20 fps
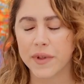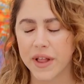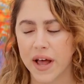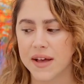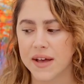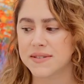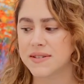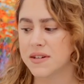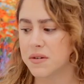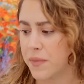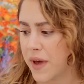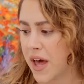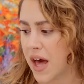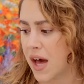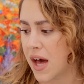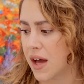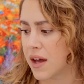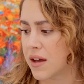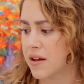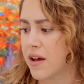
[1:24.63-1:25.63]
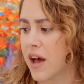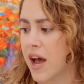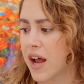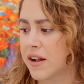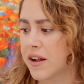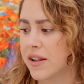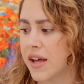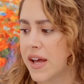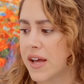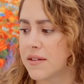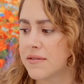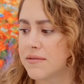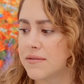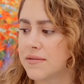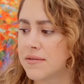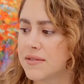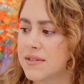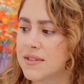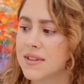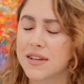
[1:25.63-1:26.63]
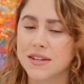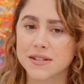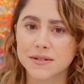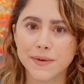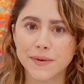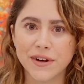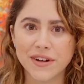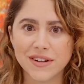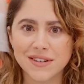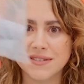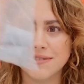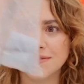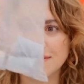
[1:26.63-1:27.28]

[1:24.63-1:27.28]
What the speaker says: plastic bag, kind of like this one.